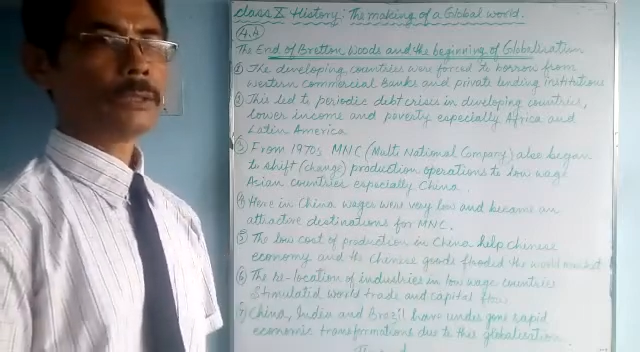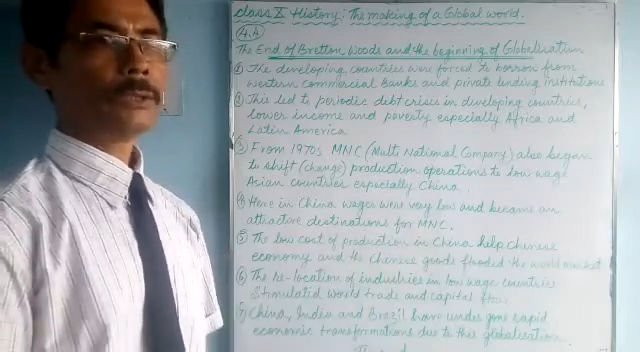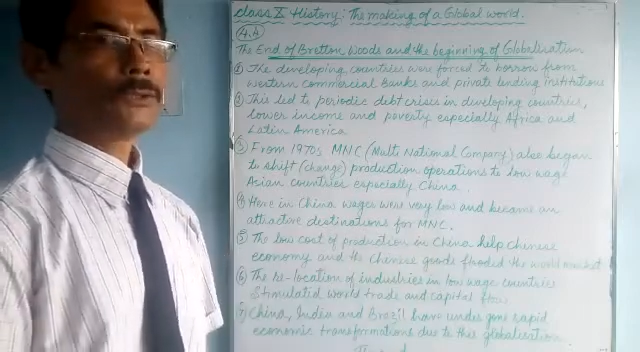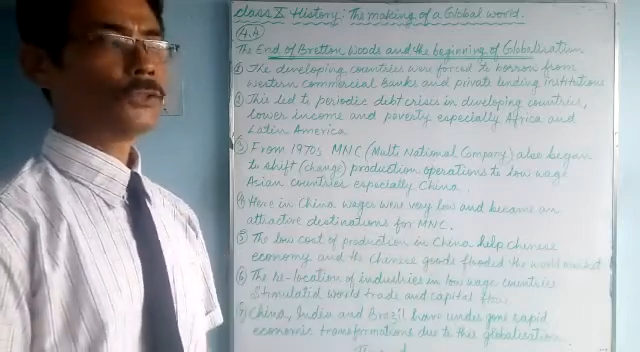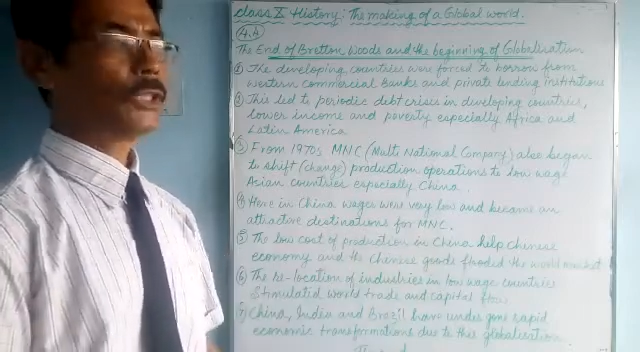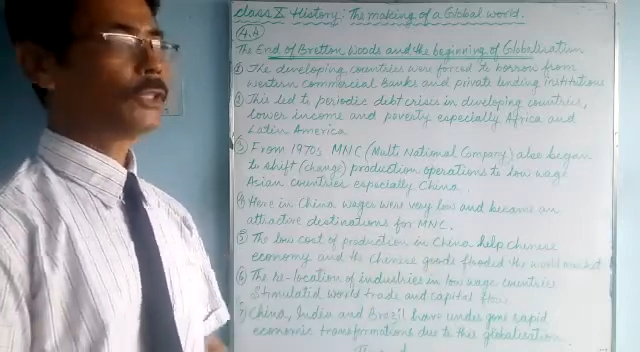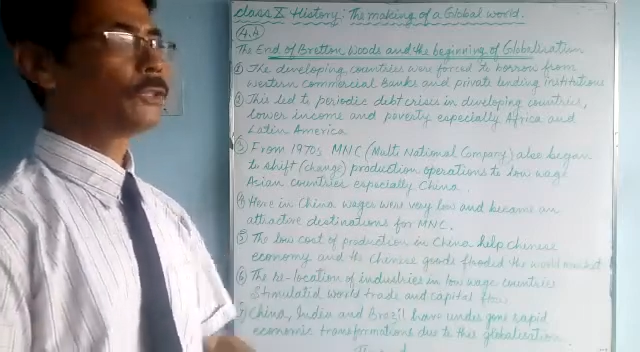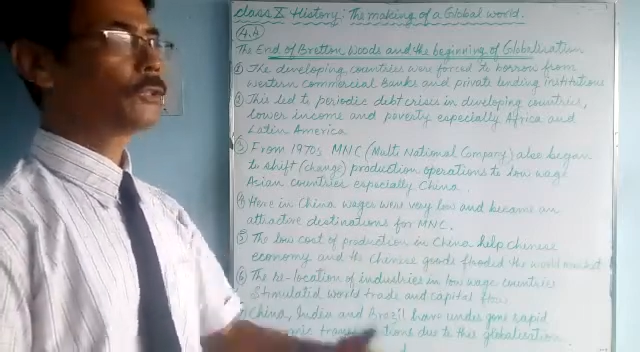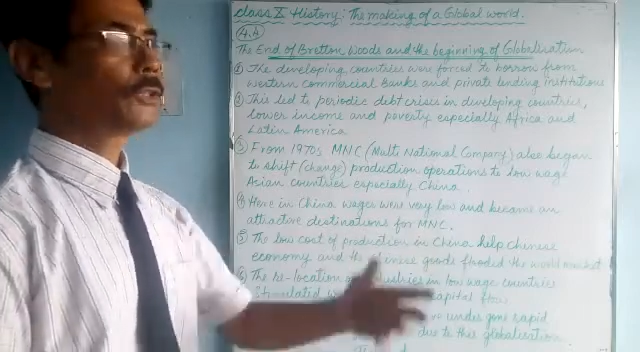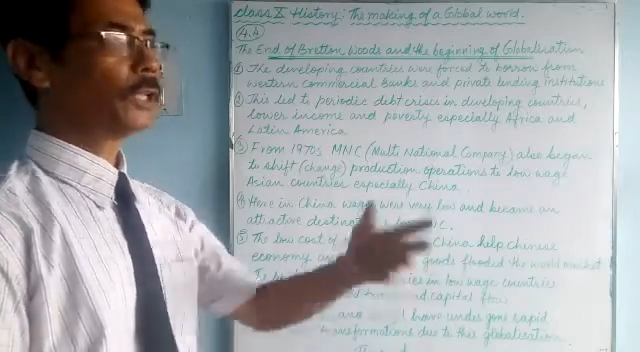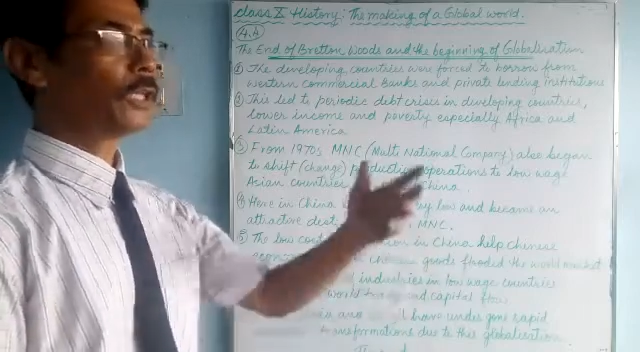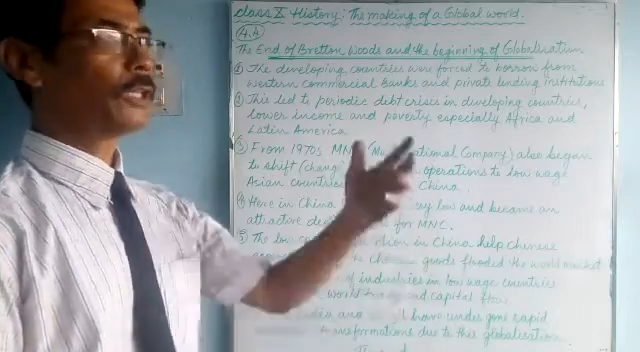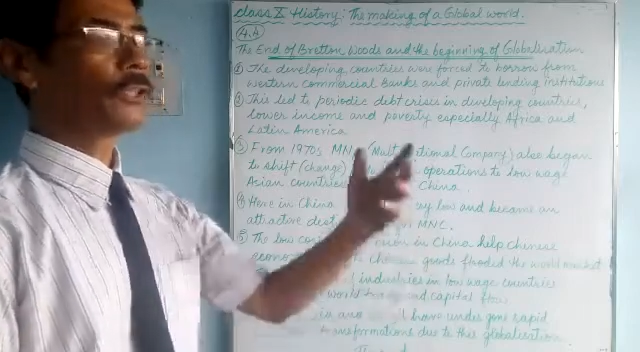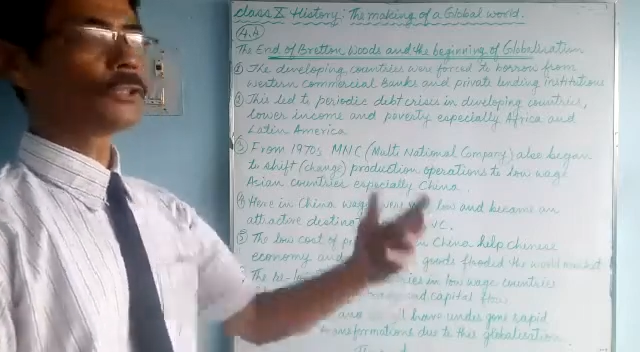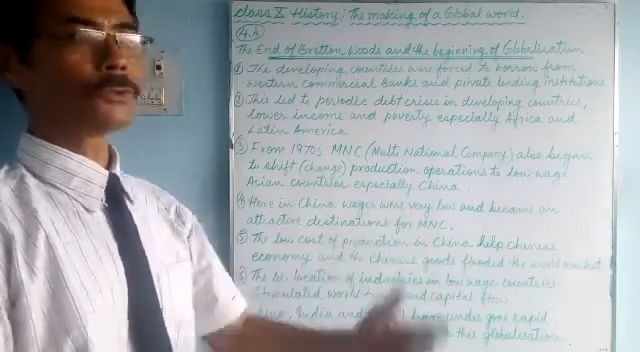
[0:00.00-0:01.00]
Since the
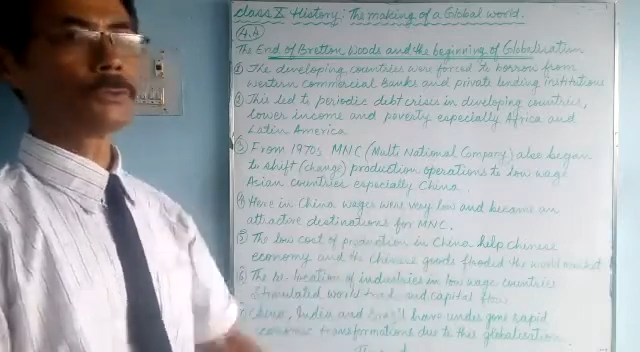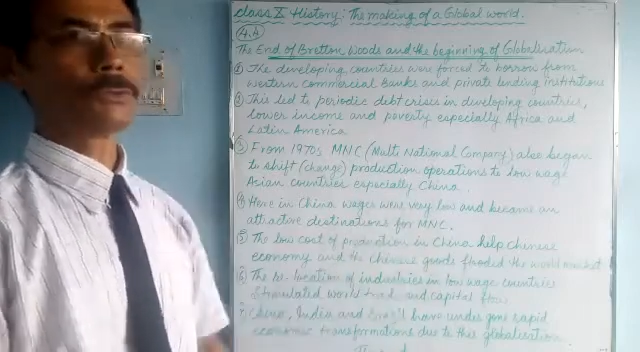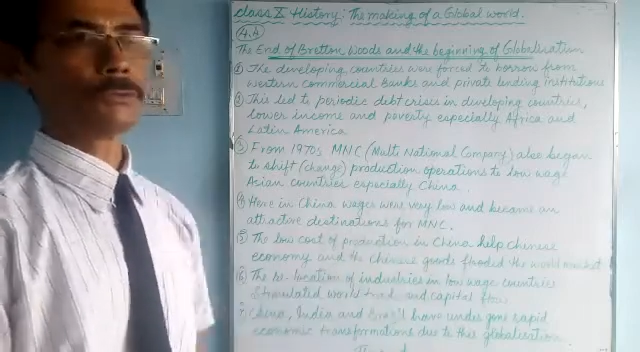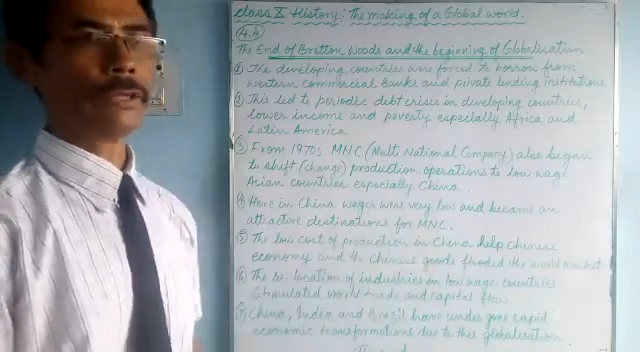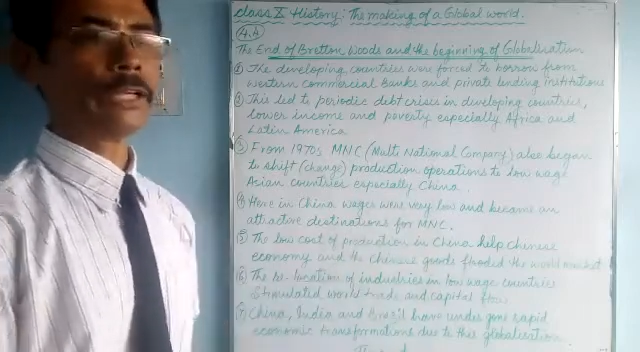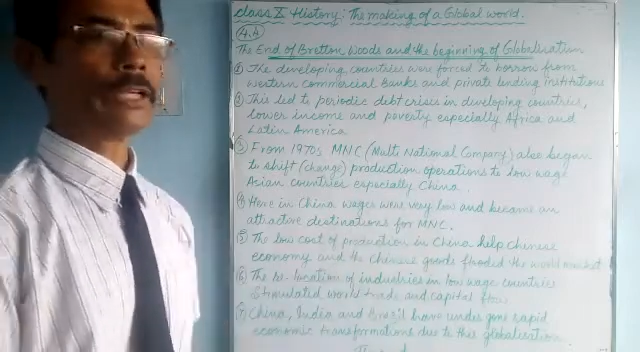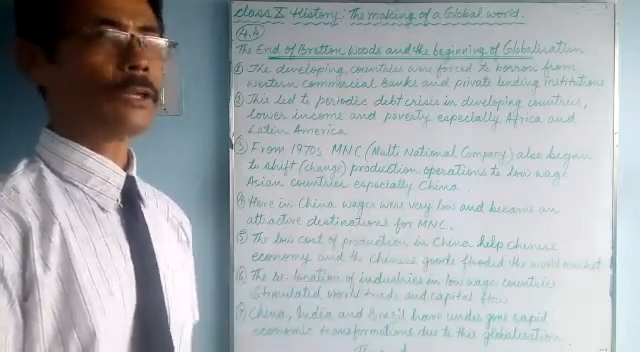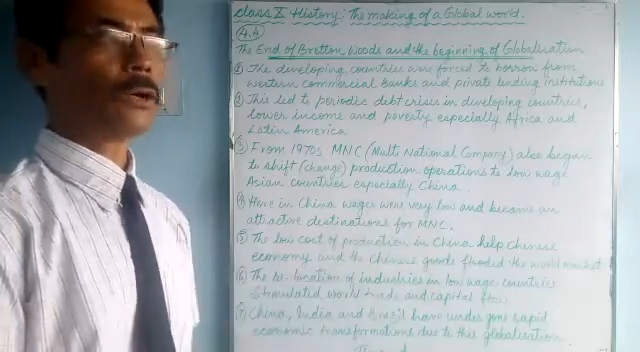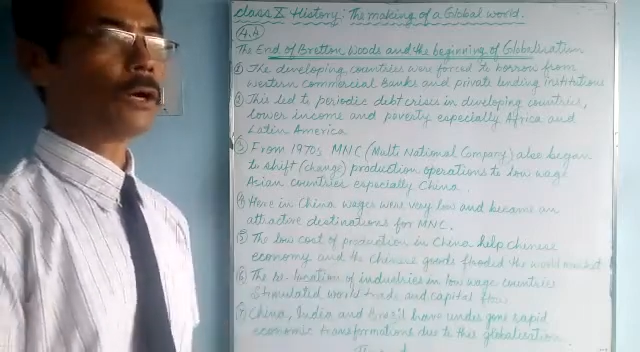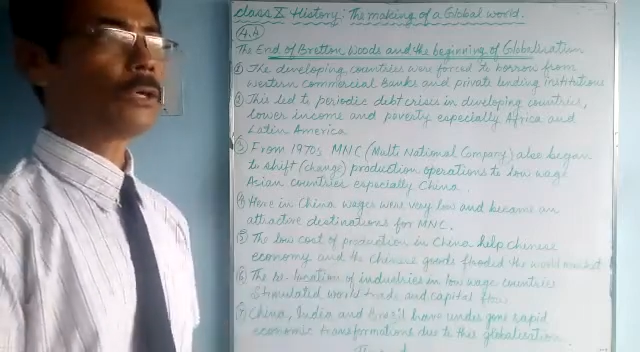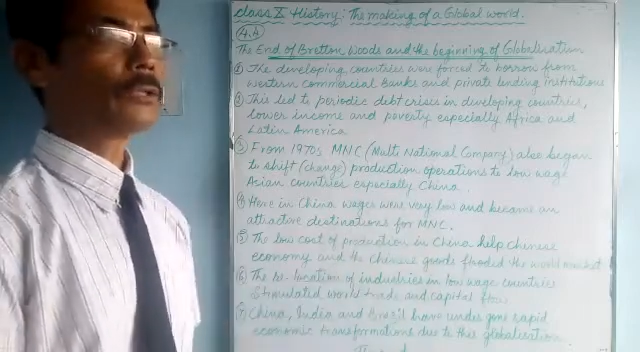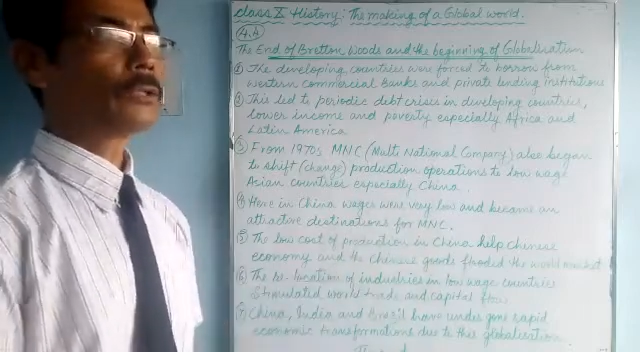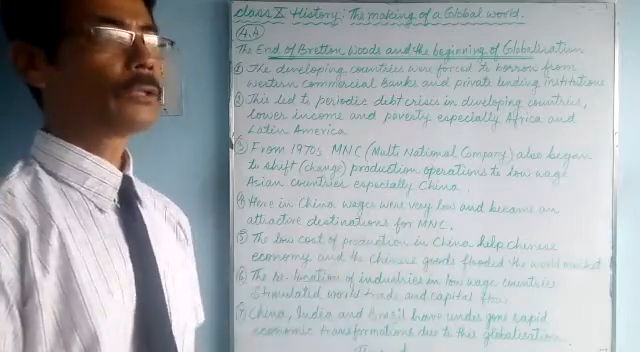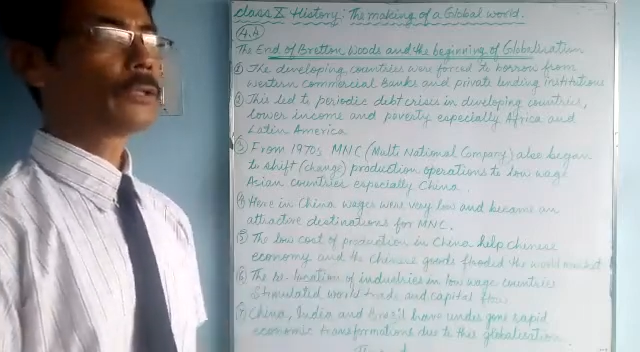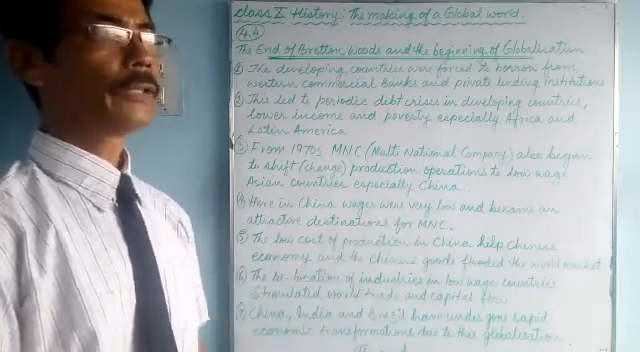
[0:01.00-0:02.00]
list was very
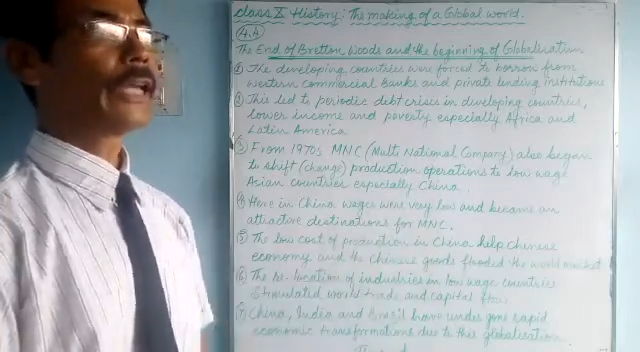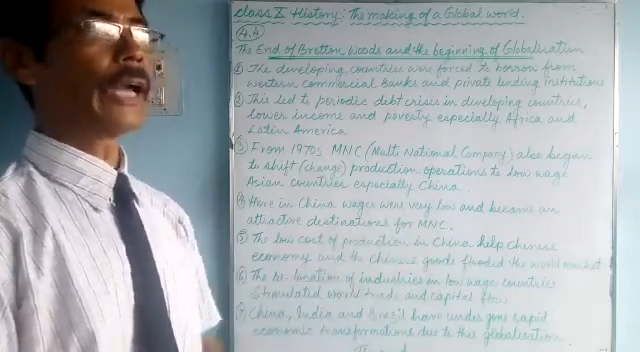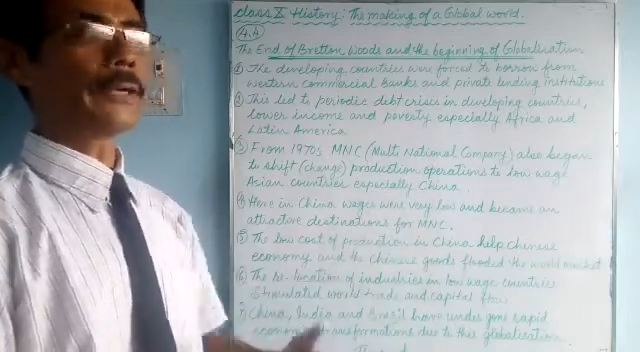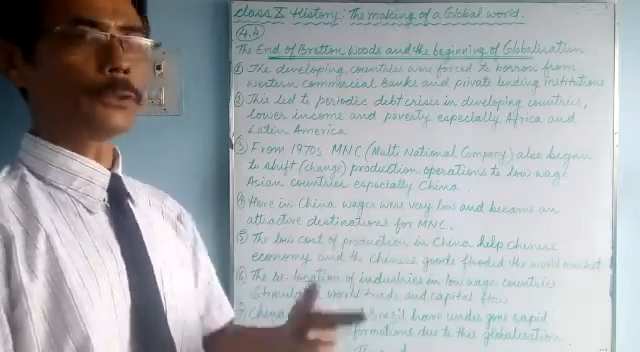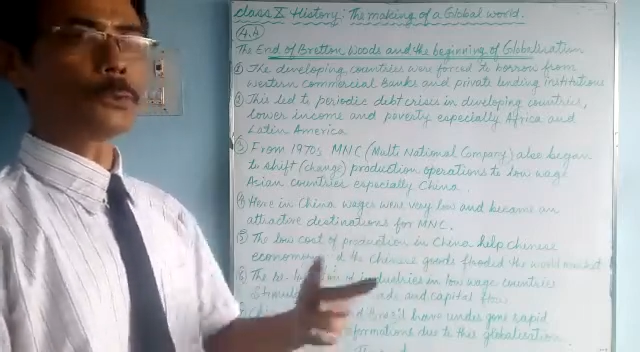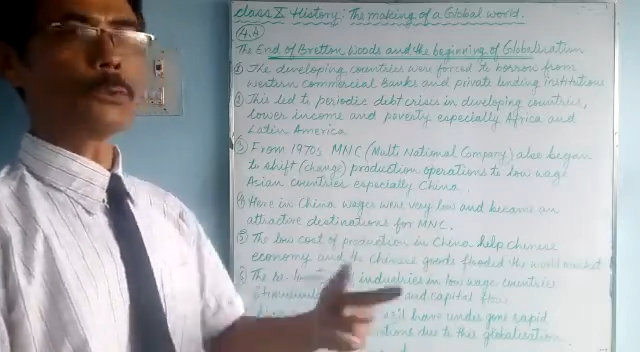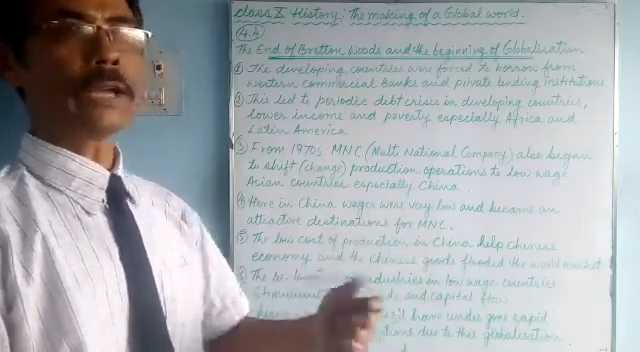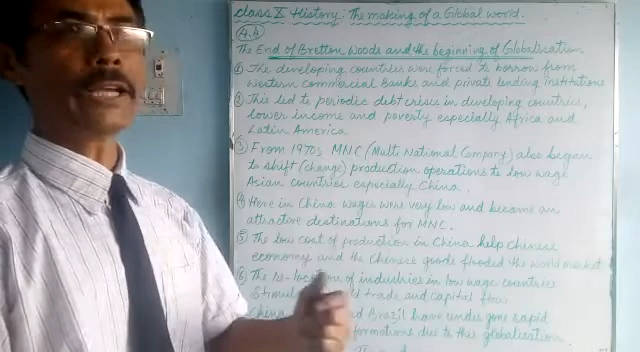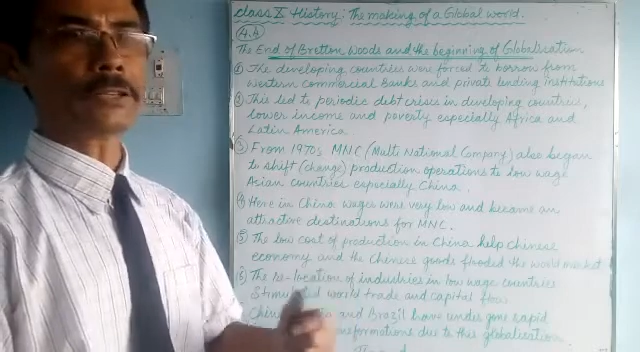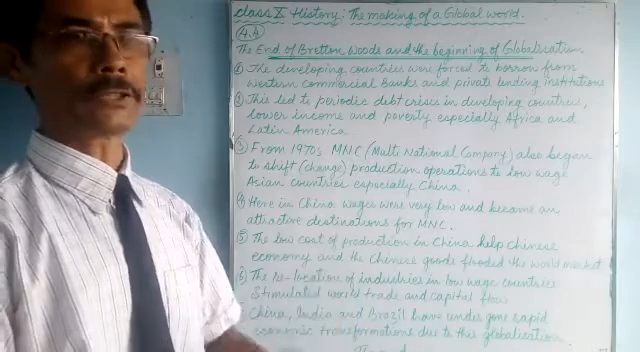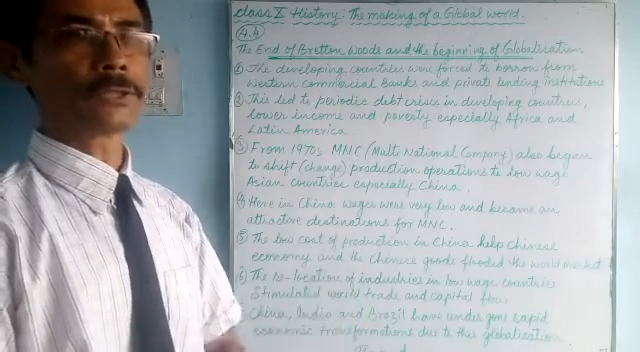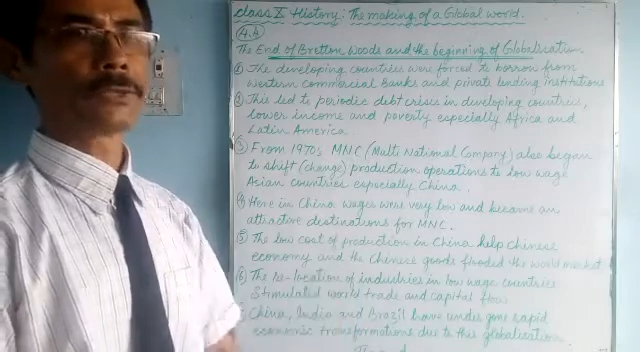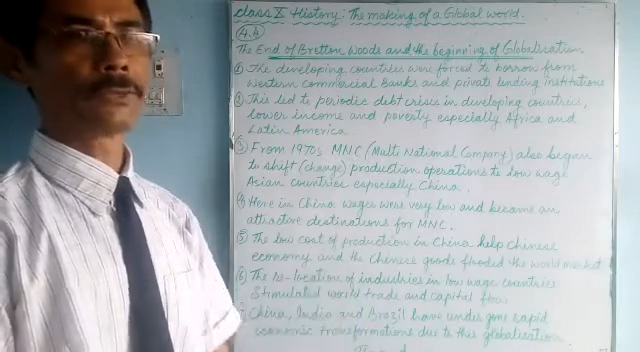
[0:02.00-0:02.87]
long, they had to wait.